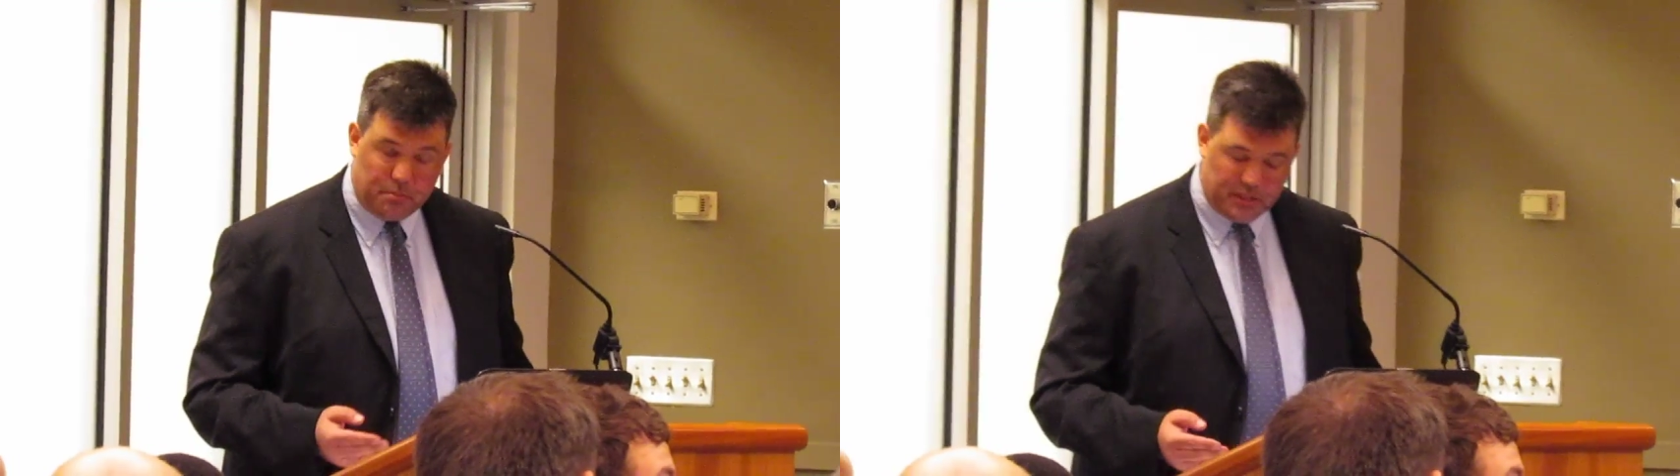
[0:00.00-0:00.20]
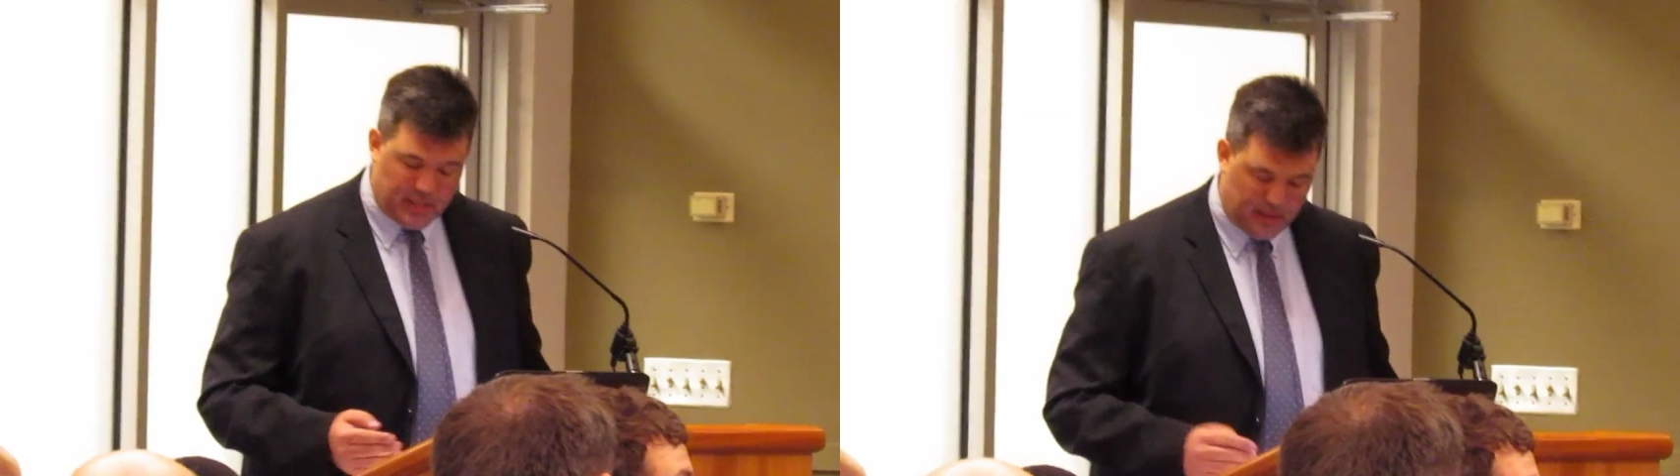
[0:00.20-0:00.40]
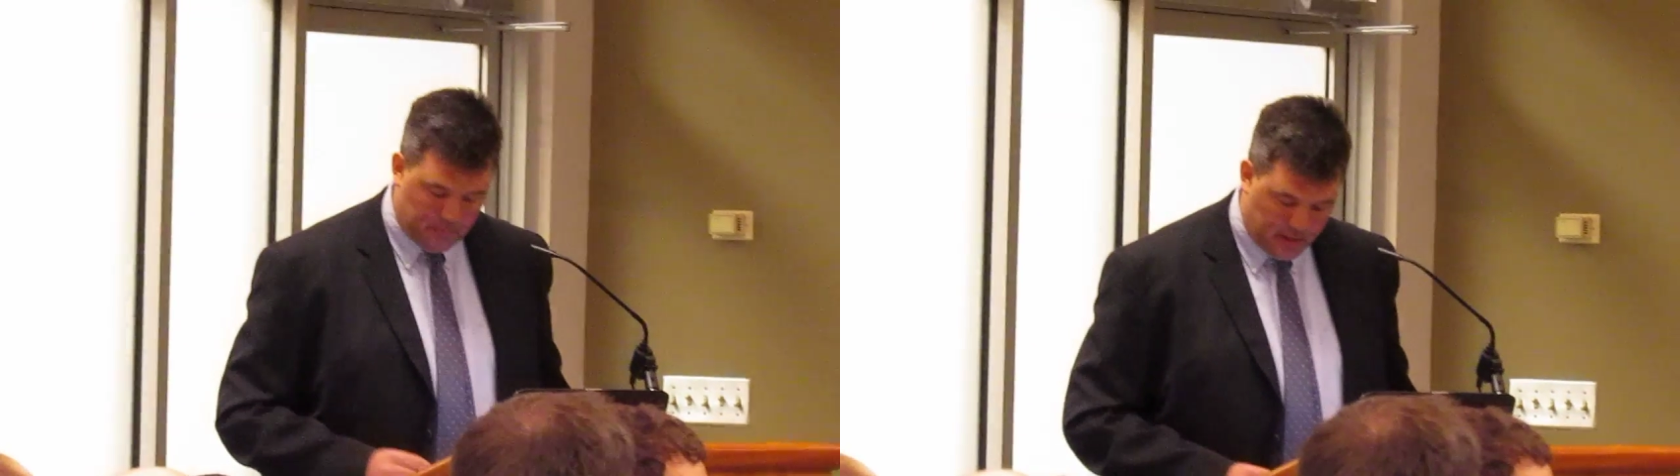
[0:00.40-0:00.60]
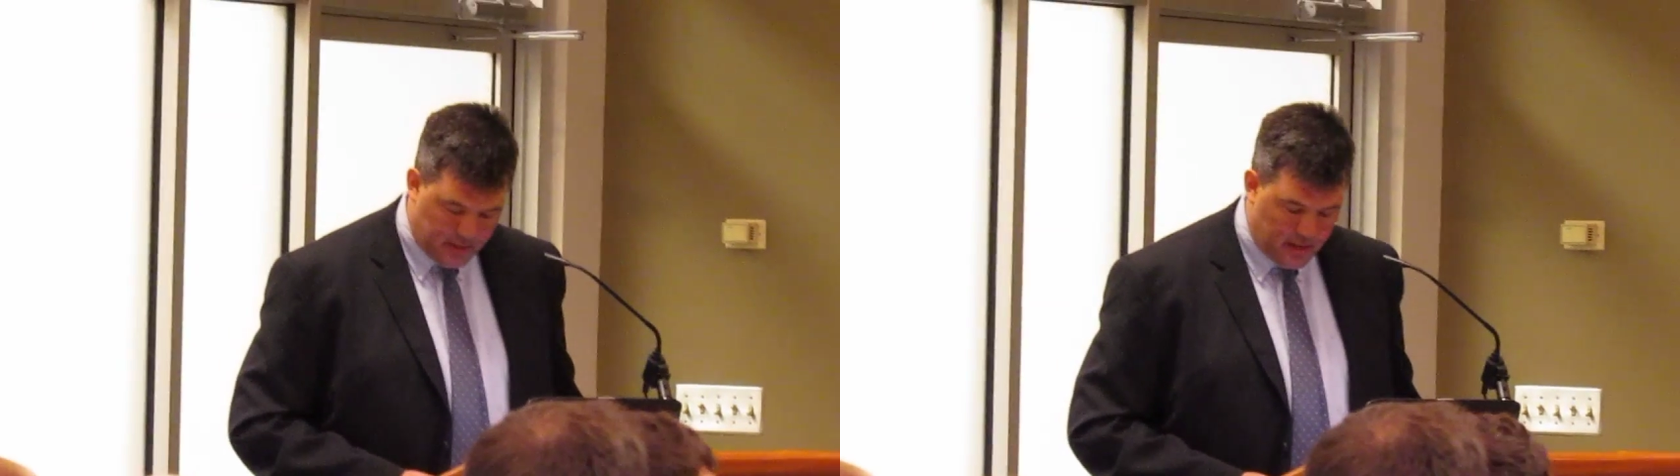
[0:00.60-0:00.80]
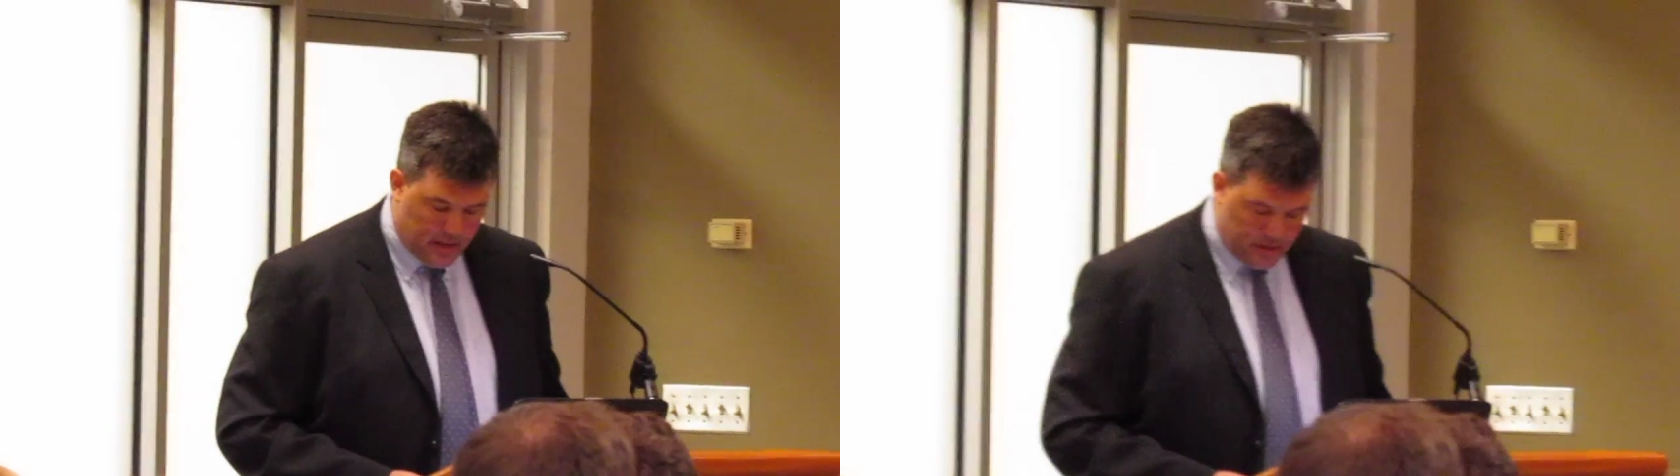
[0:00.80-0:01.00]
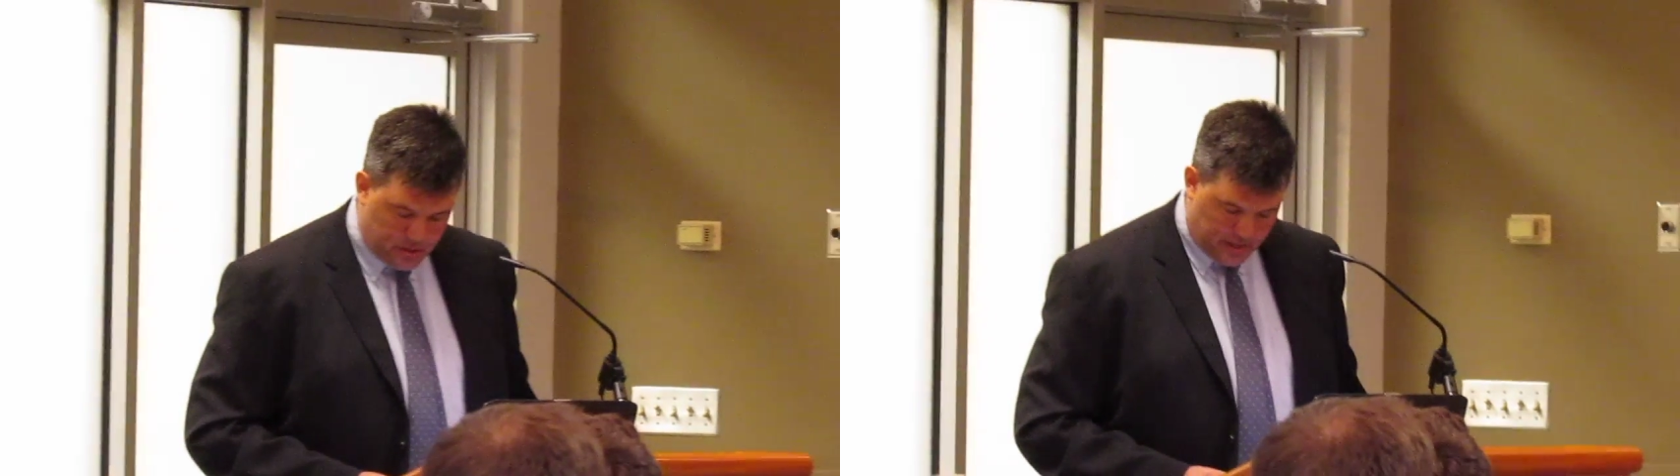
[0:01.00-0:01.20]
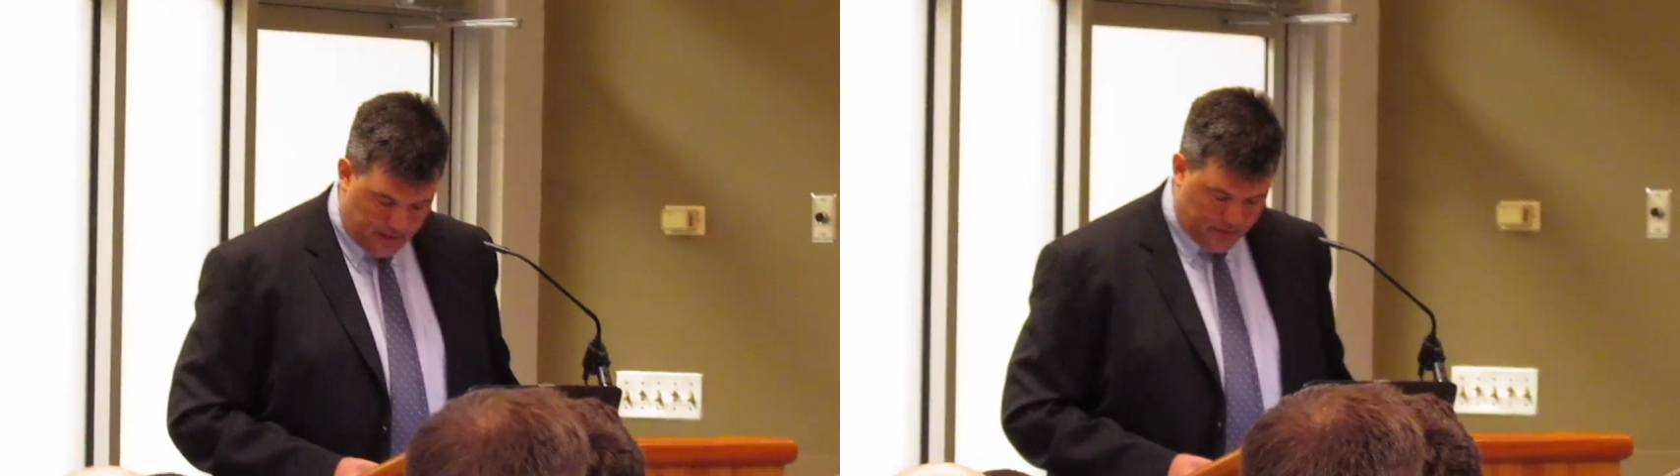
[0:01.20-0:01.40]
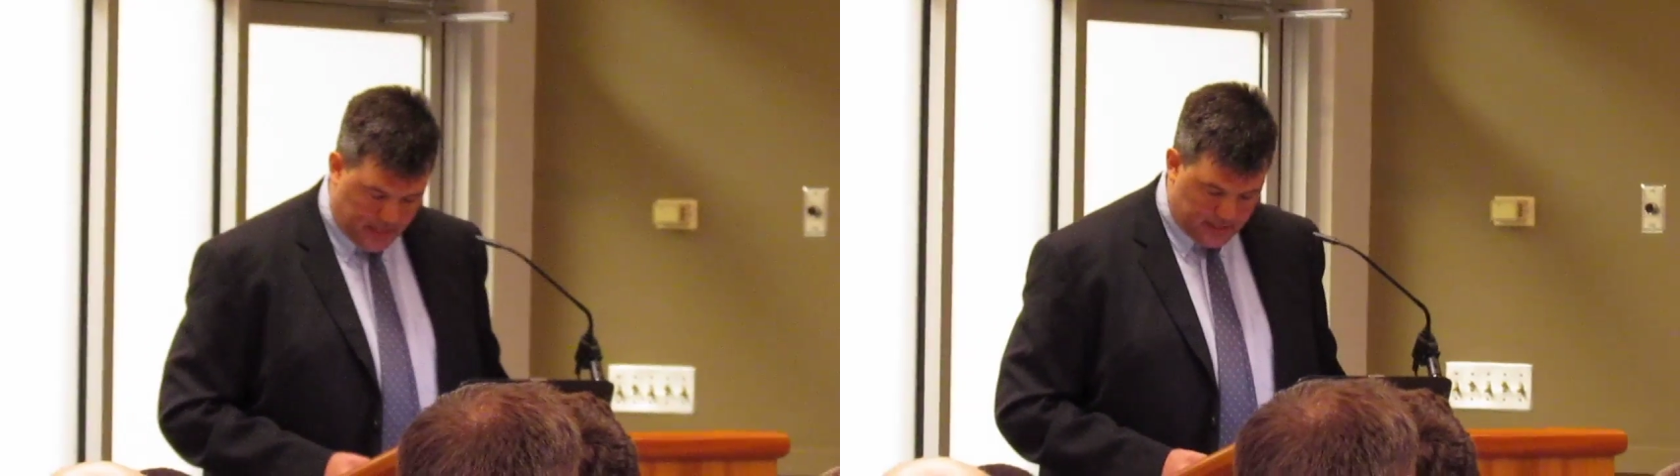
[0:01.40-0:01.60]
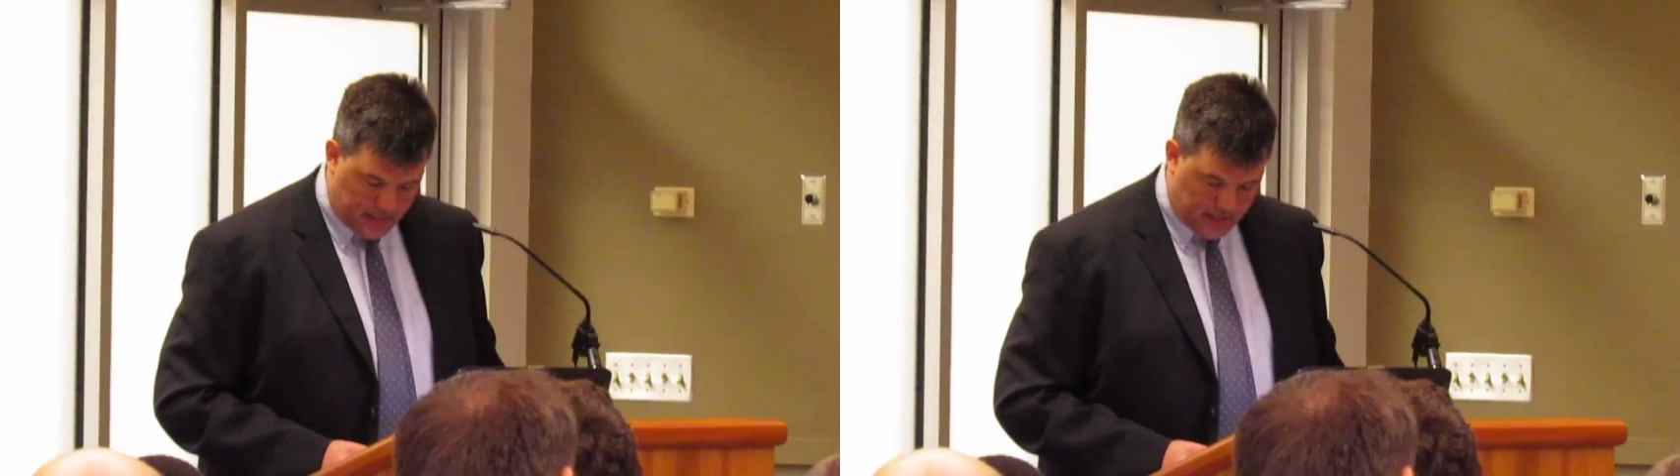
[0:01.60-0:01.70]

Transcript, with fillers: to present him a certificate